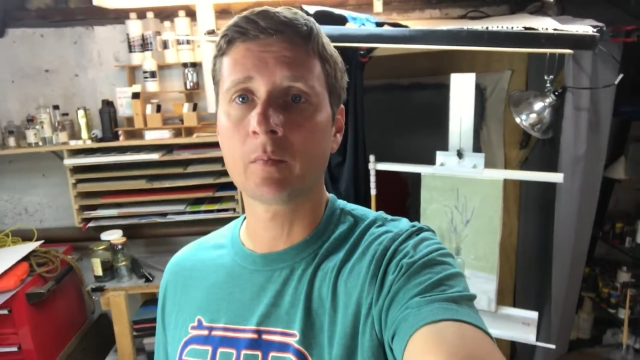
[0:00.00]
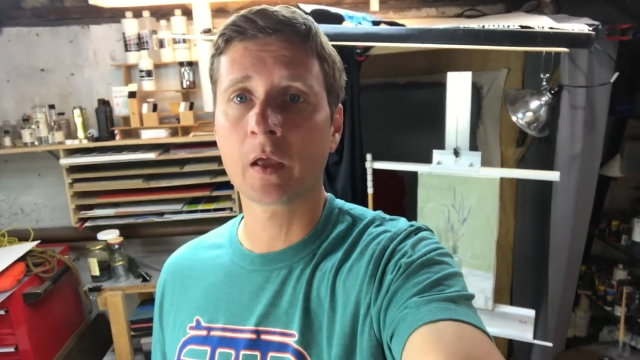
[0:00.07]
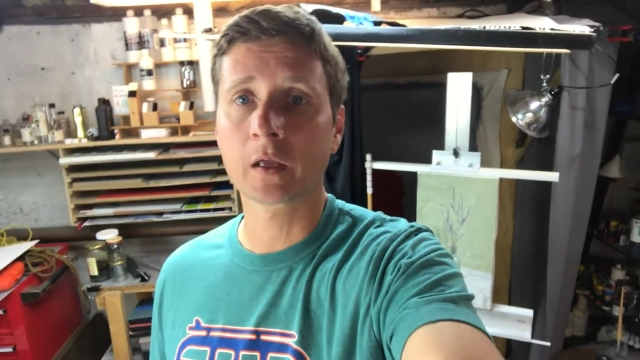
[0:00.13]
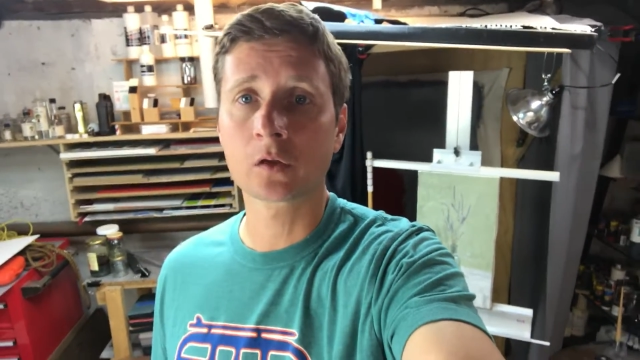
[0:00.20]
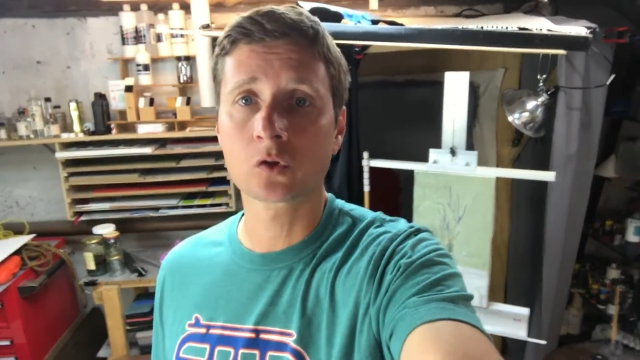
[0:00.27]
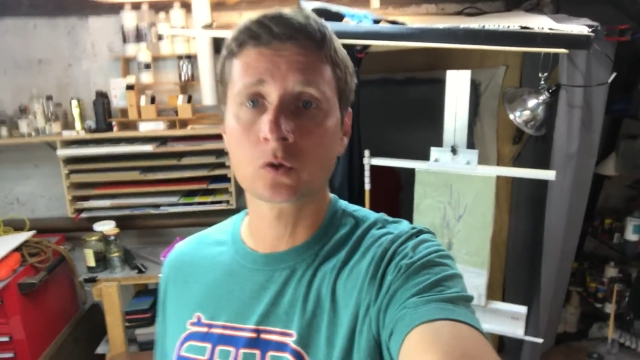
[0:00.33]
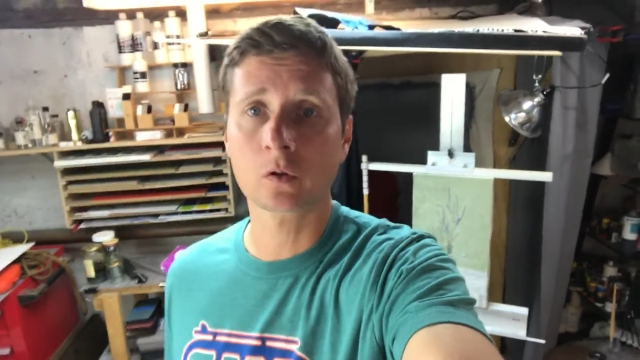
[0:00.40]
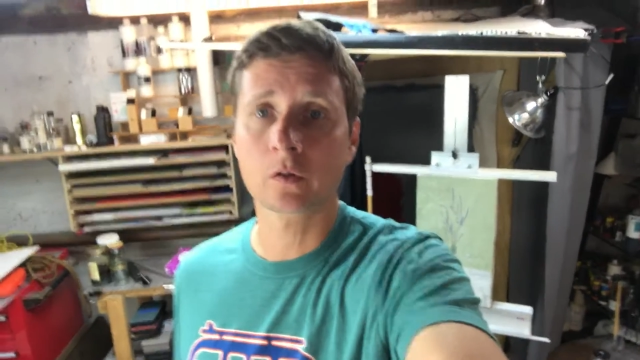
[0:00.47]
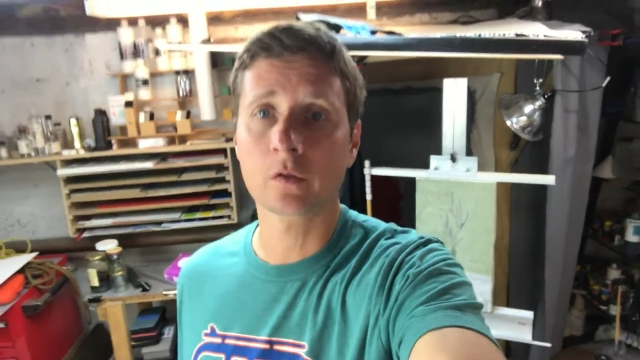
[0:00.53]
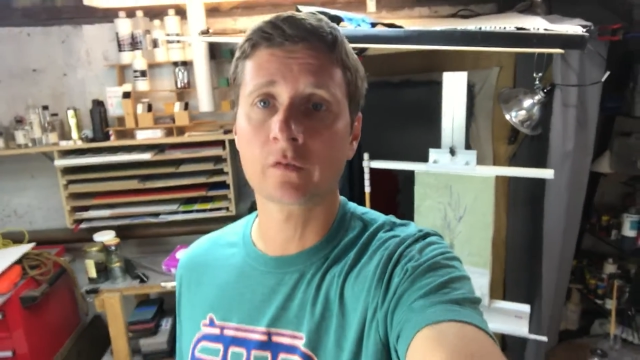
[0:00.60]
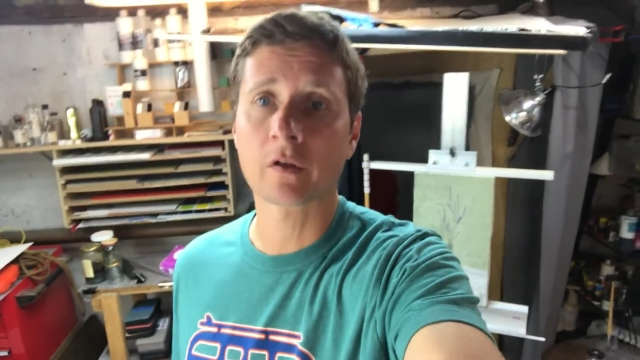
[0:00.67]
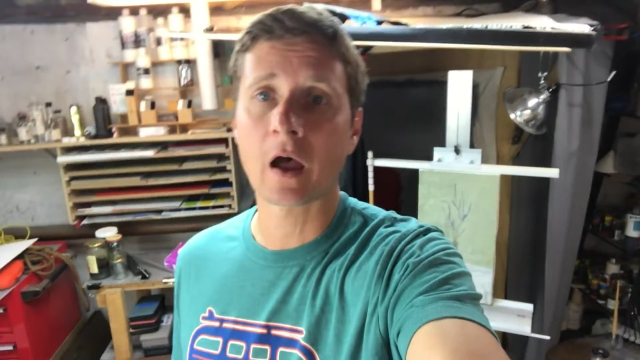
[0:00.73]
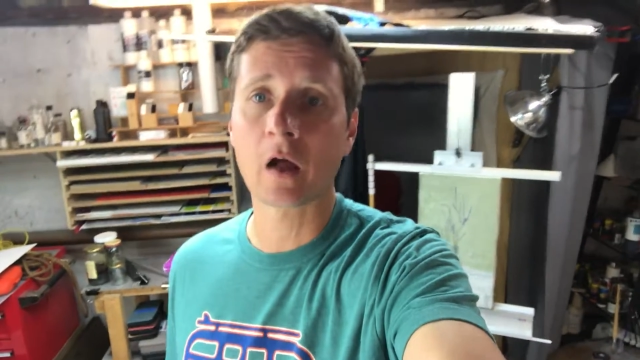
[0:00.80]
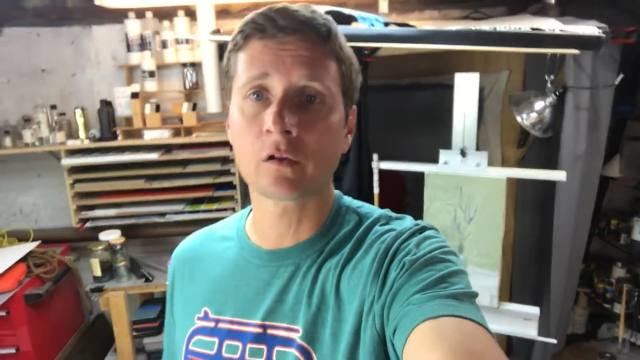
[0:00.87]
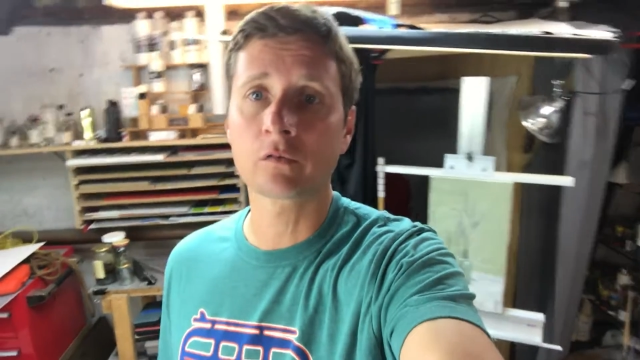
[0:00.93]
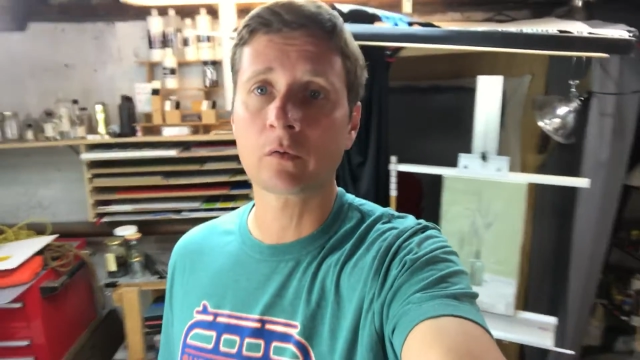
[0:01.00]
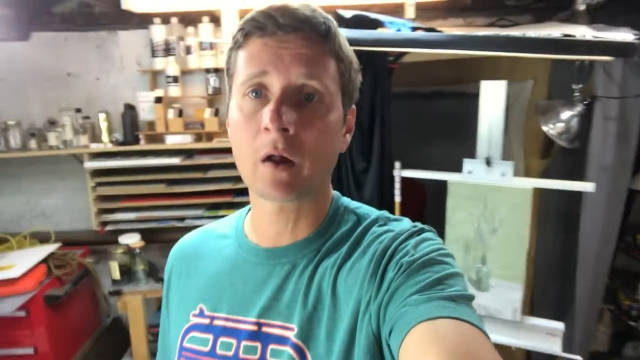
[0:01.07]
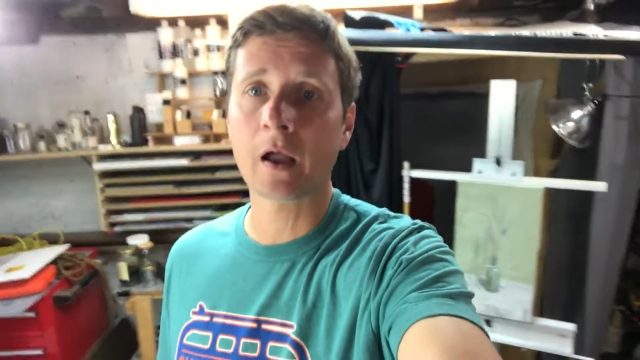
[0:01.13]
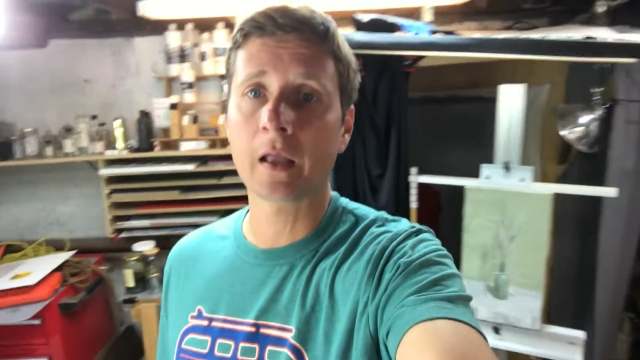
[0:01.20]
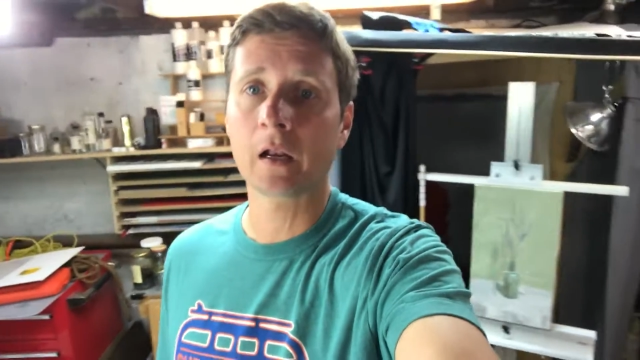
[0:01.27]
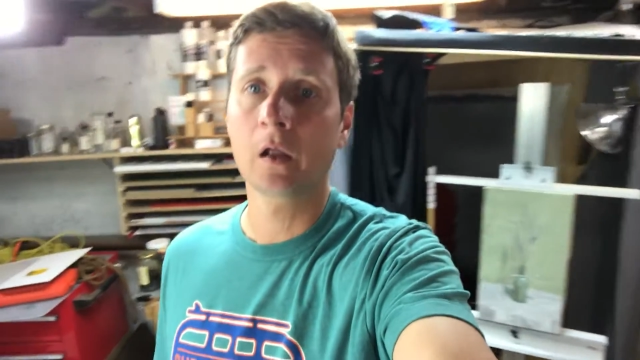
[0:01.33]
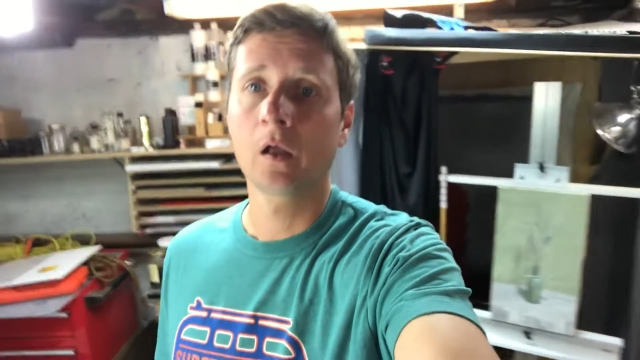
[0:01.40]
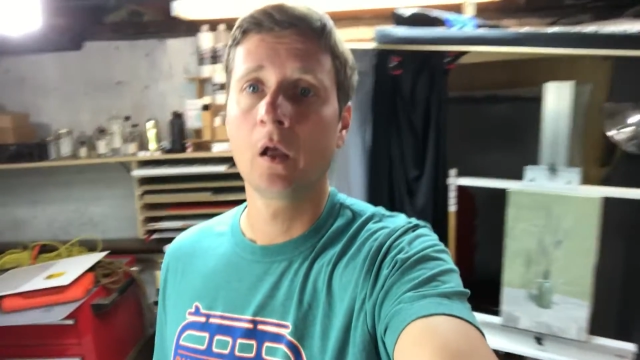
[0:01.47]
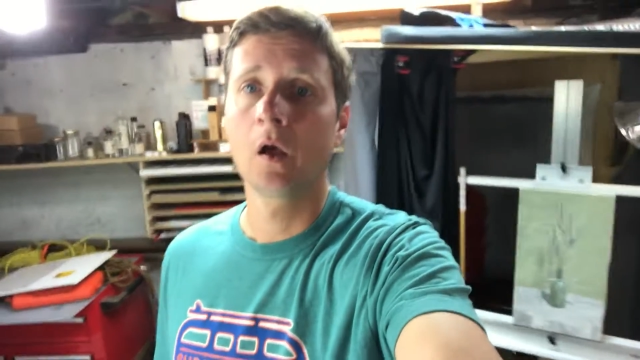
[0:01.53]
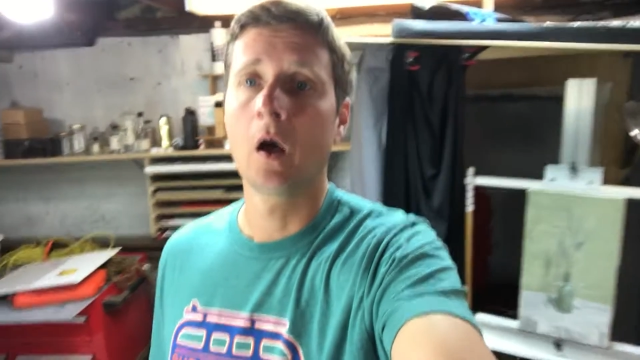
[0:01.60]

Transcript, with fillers: making sure the sound's right.